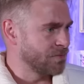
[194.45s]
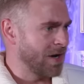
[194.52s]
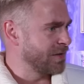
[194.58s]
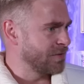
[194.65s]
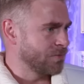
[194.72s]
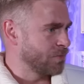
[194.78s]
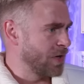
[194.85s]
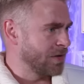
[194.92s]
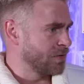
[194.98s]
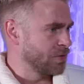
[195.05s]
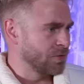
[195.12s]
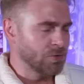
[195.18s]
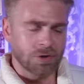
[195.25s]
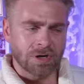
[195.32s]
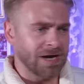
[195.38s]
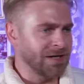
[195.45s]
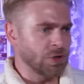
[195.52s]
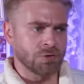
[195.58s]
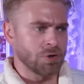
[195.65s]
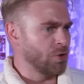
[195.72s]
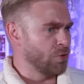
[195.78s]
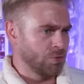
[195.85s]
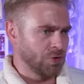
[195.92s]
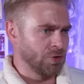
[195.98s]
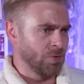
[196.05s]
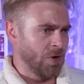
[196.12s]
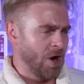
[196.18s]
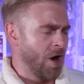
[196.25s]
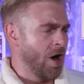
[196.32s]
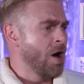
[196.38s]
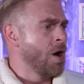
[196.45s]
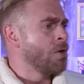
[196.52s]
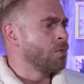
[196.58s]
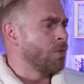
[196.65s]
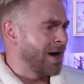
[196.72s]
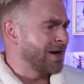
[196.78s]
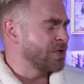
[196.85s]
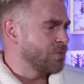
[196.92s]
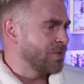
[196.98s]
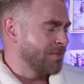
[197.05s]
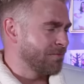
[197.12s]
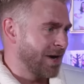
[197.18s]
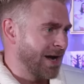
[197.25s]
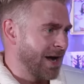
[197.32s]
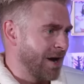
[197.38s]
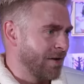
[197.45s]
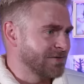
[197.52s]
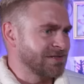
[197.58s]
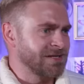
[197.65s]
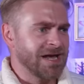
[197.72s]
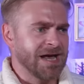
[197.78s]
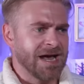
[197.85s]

Why? Hold on why? A minute. You, I don't know who you are. Why yeah. are you in my house?